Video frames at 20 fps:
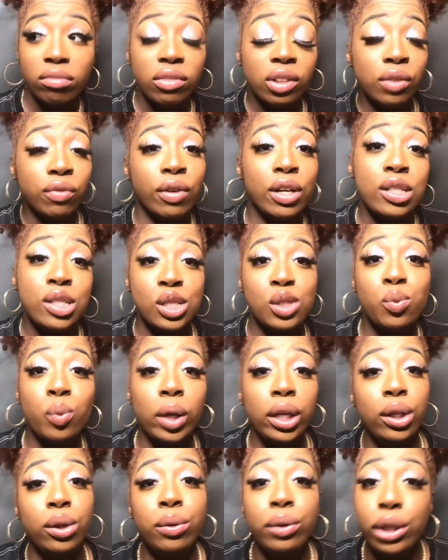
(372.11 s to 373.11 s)
versus
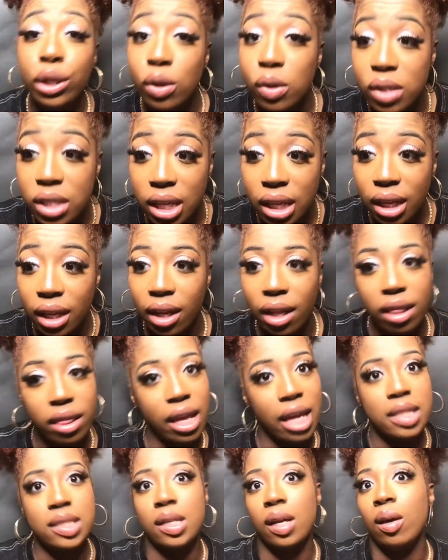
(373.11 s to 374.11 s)
when you use it,
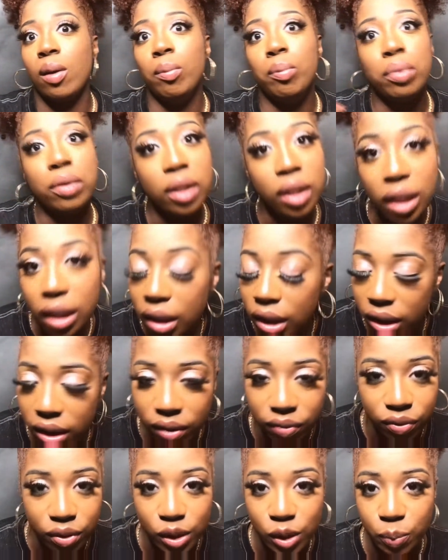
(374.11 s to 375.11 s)
that's a completely
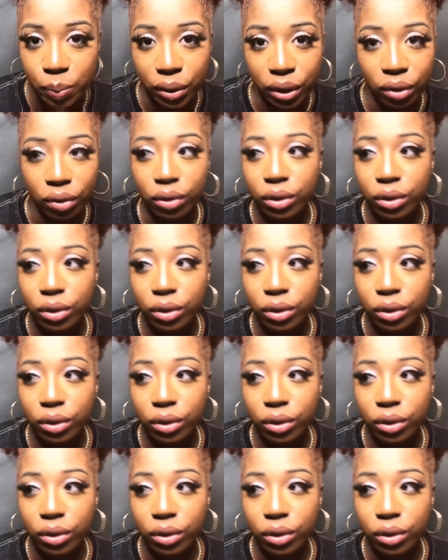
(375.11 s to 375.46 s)
different spill.